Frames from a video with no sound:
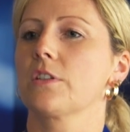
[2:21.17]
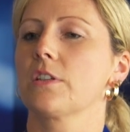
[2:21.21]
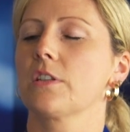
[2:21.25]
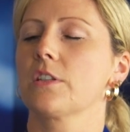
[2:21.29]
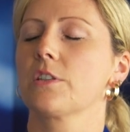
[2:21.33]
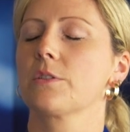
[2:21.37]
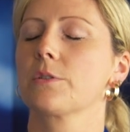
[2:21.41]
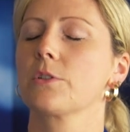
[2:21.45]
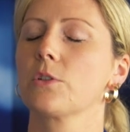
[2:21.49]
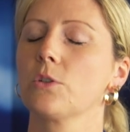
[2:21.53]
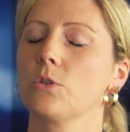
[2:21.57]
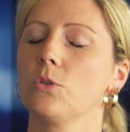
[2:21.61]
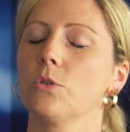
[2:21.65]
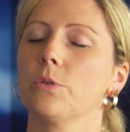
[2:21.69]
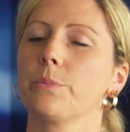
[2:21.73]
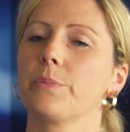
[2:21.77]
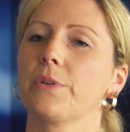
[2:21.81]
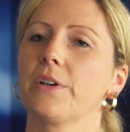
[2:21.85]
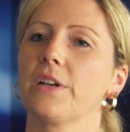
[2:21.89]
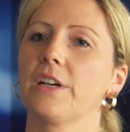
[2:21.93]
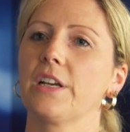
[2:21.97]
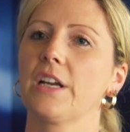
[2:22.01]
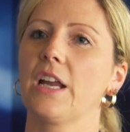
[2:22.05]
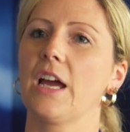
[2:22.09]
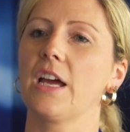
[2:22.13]

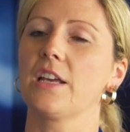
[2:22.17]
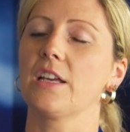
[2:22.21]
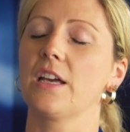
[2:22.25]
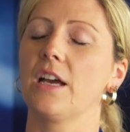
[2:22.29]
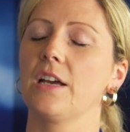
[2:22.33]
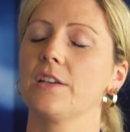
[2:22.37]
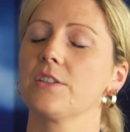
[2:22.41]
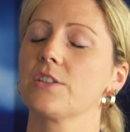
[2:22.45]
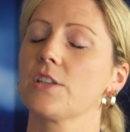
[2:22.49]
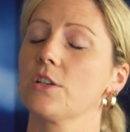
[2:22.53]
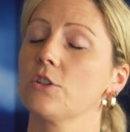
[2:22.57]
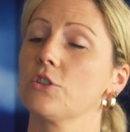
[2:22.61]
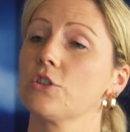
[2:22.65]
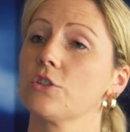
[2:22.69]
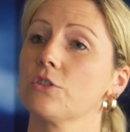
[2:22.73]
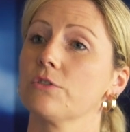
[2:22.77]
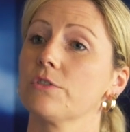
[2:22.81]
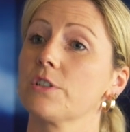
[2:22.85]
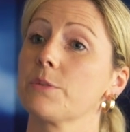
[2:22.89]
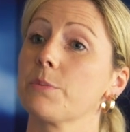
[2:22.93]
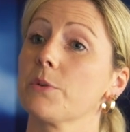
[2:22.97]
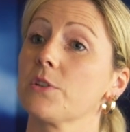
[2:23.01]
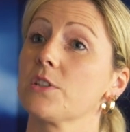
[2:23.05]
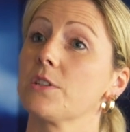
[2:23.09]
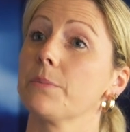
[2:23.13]
social
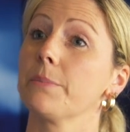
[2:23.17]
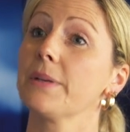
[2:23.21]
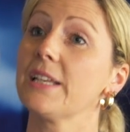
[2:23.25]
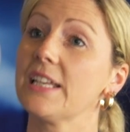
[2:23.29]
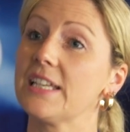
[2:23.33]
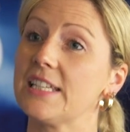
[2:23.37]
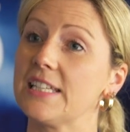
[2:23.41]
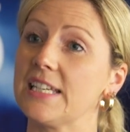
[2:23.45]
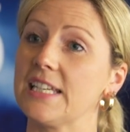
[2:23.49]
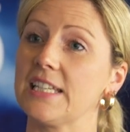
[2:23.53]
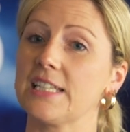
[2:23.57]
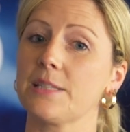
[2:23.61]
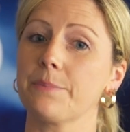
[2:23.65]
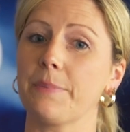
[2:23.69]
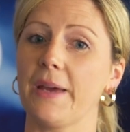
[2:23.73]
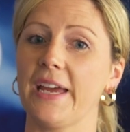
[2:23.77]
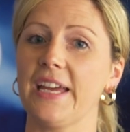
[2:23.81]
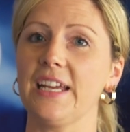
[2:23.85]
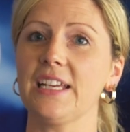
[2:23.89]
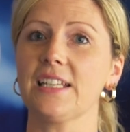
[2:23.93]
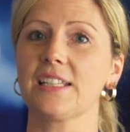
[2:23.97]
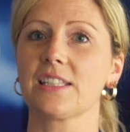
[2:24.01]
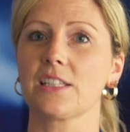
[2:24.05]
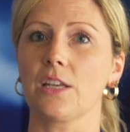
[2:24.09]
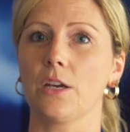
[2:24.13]
responsibility
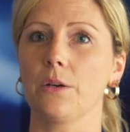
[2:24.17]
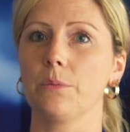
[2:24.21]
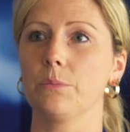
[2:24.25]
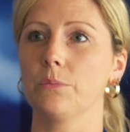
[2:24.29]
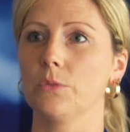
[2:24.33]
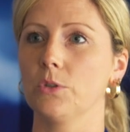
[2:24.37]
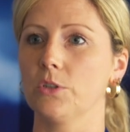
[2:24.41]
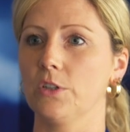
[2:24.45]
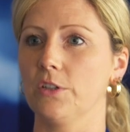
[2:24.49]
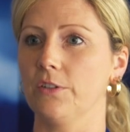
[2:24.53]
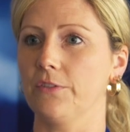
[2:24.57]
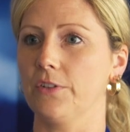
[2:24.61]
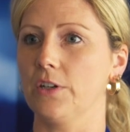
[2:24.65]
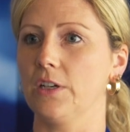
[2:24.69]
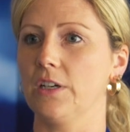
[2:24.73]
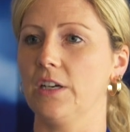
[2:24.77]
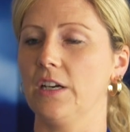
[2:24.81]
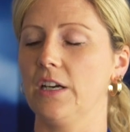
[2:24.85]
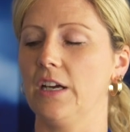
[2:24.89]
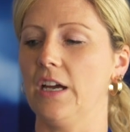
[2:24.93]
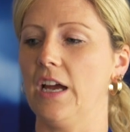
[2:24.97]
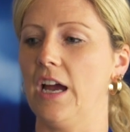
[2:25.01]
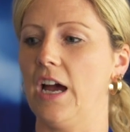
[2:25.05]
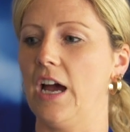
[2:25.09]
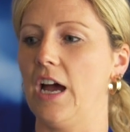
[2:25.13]
space, so more of
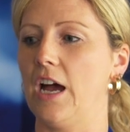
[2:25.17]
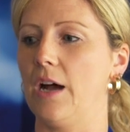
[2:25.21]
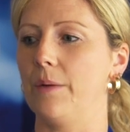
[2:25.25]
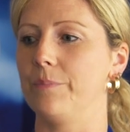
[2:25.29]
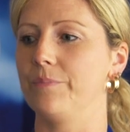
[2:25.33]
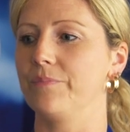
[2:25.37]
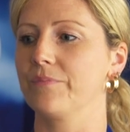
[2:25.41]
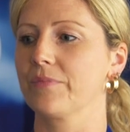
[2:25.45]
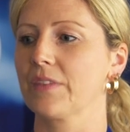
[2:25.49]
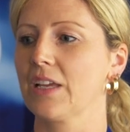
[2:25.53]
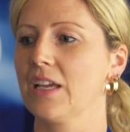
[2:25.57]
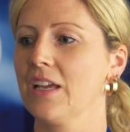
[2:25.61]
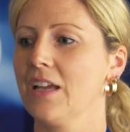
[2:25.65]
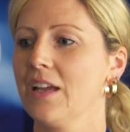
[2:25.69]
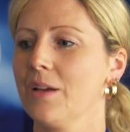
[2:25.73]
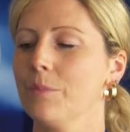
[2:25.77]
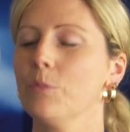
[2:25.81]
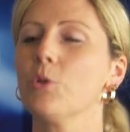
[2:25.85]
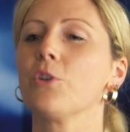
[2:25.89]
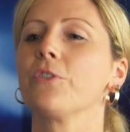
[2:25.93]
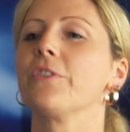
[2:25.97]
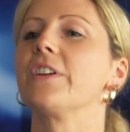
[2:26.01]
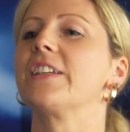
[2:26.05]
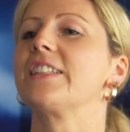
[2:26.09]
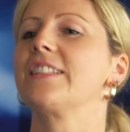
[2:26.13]

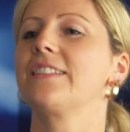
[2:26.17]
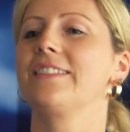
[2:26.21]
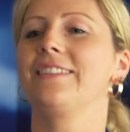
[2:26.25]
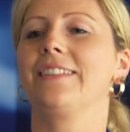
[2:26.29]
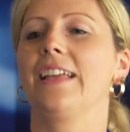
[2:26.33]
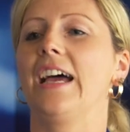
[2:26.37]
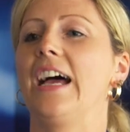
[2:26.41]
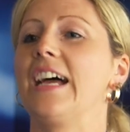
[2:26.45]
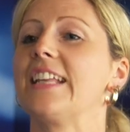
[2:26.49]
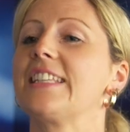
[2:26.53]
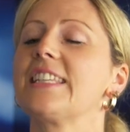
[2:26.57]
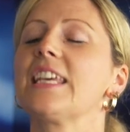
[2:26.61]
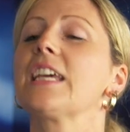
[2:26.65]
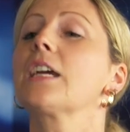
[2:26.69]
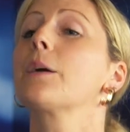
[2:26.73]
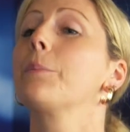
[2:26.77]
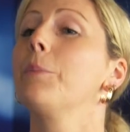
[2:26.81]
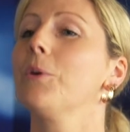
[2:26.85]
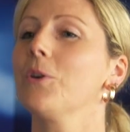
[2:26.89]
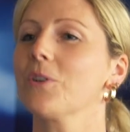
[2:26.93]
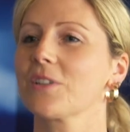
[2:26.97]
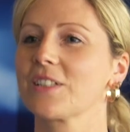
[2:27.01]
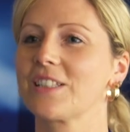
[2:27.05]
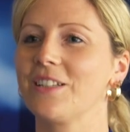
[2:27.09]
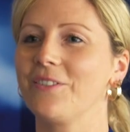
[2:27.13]
a tick
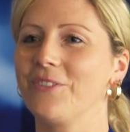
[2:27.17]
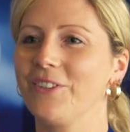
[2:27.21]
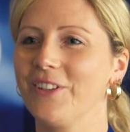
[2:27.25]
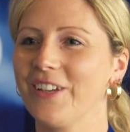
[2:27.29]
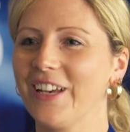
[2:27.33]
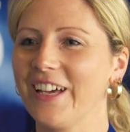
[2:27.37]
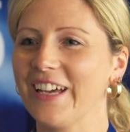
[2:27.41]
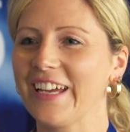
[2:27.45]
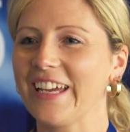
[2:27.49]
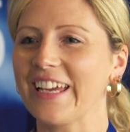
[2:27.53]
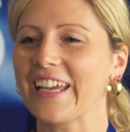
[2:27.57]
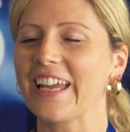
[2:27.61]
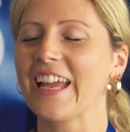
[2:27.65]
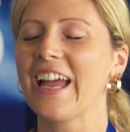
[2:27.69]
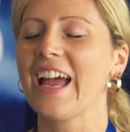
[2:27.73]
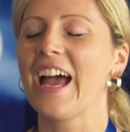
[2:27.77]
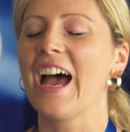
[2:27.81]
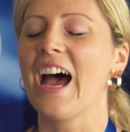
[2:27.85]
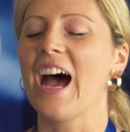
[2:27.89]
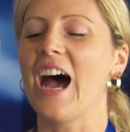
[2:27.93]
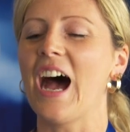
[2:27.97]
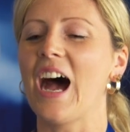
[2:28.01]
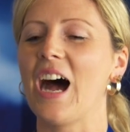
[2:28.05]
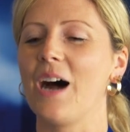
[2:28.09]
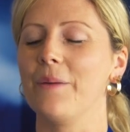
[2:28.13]
box, if you like,
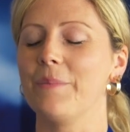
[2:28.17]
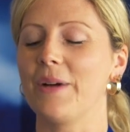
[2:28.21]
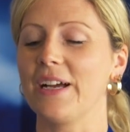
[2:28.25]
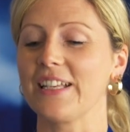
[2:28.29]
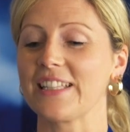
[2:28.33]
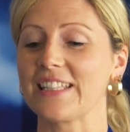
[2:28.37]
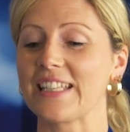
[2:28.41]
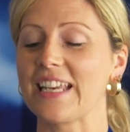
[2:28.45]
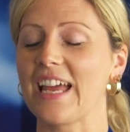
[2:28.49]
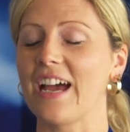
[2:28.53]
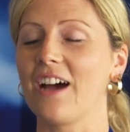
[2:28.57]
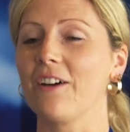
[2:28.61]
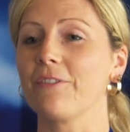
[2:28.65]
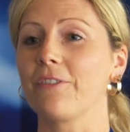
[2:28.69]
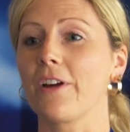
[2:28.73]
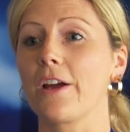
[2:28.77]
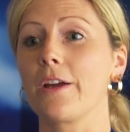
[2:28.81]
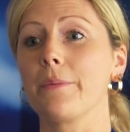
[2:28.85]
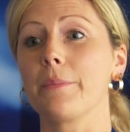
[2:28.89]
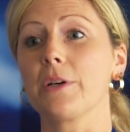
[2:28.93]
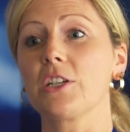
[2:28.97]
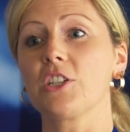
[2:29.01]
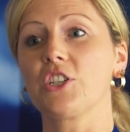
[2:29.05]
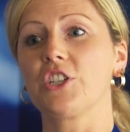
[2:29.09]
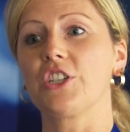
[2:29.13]
has now very
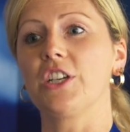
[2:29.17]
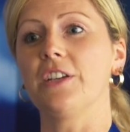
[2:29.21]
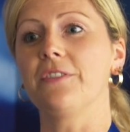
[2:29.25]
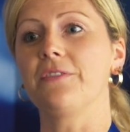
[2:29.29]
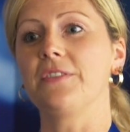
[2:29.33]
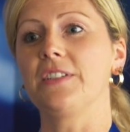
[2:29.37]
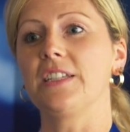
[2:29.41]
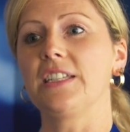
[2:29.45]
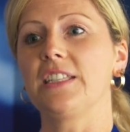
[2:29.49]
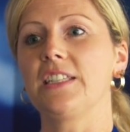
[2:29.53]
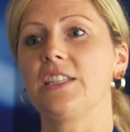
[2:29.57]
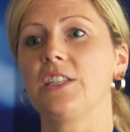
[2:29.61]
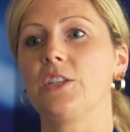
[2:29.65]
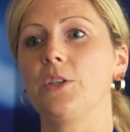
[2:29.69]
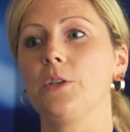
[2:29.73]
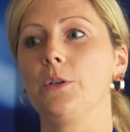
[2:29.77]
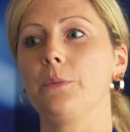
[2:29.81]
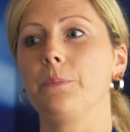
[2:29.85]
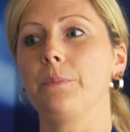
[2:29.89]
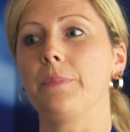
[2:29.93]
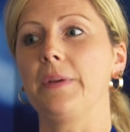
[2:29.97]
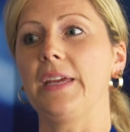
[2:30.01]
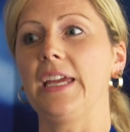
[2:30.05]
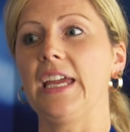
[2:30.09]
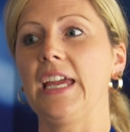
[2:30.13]
much shifted to
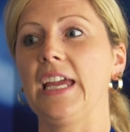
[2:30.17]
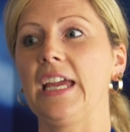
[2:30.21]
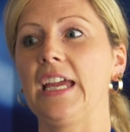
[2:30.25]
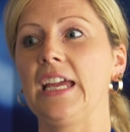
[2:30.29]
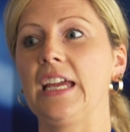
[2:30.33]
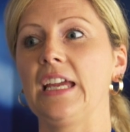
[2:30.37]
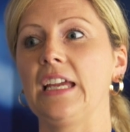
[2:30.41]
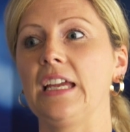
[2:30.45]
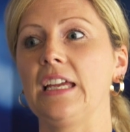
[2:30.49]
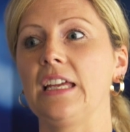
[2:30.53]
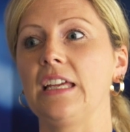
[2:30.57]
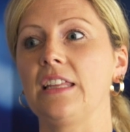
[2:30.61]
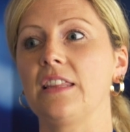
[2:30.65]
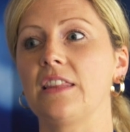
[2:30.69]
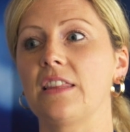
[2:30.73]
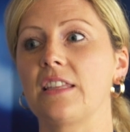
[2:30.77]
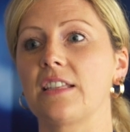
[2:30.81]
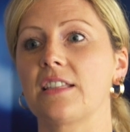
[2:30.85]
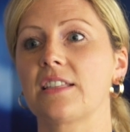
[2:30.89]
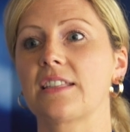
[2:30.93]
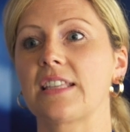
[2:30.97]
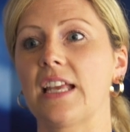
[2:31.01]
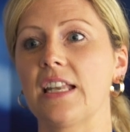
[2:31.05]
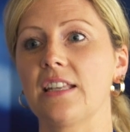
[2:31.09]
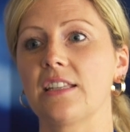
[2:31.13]
be the
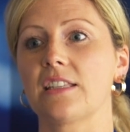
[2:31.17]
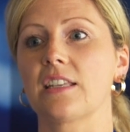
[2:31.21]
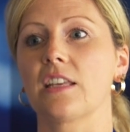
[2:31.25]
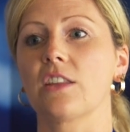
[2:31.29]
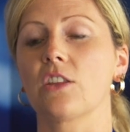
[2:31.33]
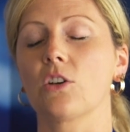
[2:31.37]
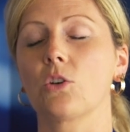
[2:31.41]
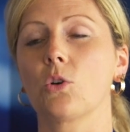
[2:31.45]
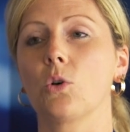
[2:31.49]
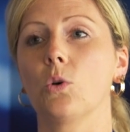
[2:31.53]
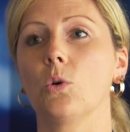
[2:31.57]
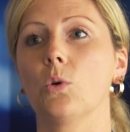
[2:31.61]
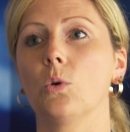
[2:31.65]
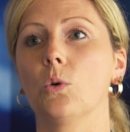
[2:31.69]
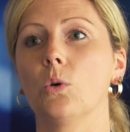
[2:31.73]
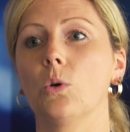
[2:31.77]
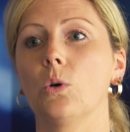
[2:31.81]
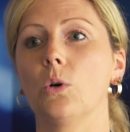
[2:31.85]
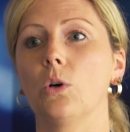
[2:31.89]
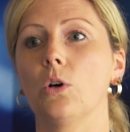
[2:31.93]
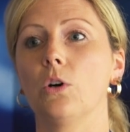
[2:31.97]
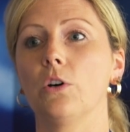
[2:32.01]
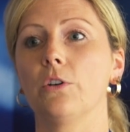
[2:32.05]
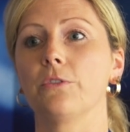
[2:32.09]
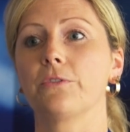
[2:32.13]
center, the
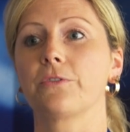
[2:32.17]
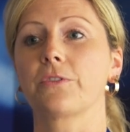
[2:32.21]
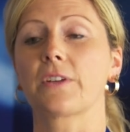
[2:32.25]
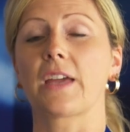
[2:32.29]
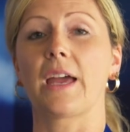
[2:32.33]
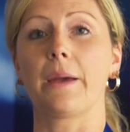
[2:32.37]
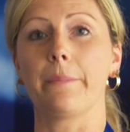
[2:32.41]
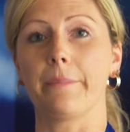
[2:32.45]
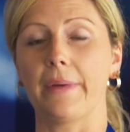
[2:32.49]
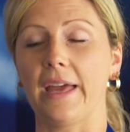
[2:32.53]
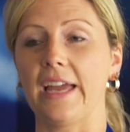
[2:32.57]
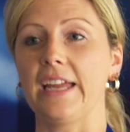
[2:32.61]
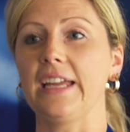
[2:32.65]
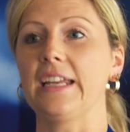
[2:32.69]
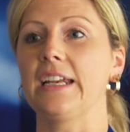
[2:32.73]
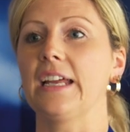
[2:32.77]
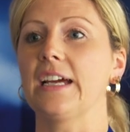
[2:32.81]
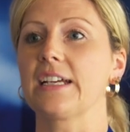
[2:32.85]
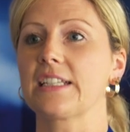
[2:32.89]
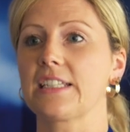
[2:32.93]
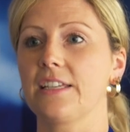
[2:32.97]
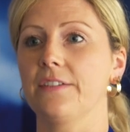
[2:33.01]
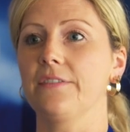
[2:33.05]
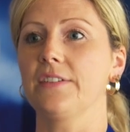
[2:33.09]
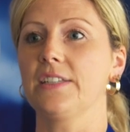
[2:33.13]
core of campaign
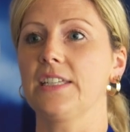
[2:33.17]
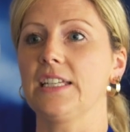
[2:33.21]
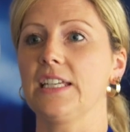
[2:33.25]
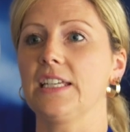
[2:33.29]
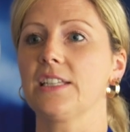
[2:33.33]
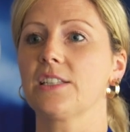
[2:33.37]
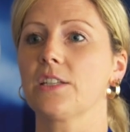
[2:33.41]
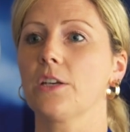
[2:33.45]
activity.